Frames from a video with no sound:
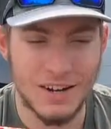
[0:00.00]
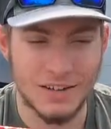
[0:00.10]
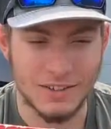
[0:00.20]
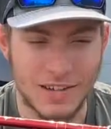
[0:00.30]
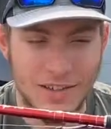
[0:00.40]

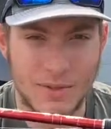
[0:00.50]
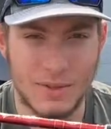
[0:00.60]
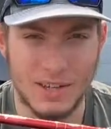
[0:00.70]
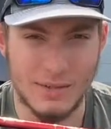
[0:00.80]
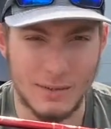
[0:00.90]
Alrighty,
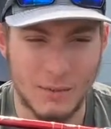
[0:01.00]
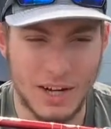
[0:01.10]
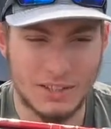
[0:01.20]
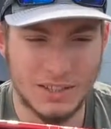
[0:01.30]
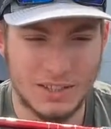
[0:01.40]
thank you for
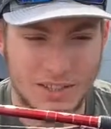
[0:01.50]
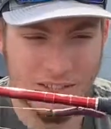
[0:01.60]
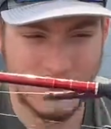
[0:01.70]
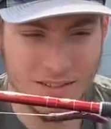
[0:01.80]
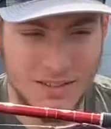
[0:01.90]
watching.
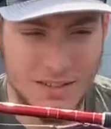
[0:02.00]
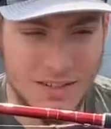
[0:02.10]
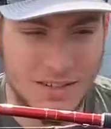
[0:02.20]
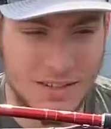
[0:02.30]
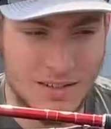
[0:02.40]

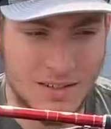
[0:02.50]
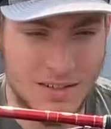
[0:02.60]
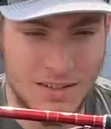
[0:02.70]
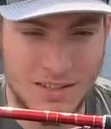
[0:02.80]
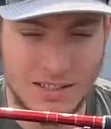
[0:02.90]

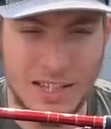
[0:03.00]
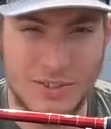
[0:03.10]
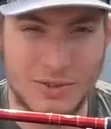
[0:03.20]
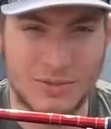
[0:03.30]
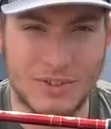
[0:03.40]
Stay
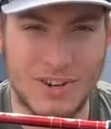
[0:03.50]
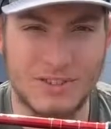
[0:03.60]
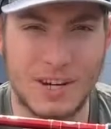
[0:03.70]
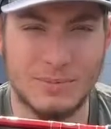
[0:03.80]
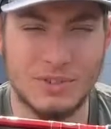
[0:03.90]
tuned for
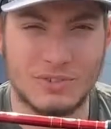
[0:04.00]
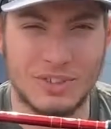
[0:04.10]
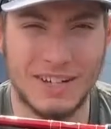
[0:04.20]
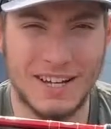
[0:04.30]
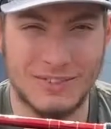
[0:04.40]
another episode of
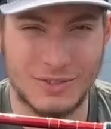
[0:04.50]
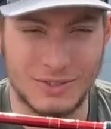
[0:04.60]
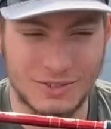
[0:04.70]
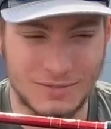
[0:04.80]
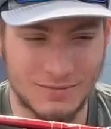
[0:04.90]
JD
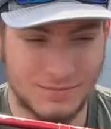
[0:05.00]
Outdoors.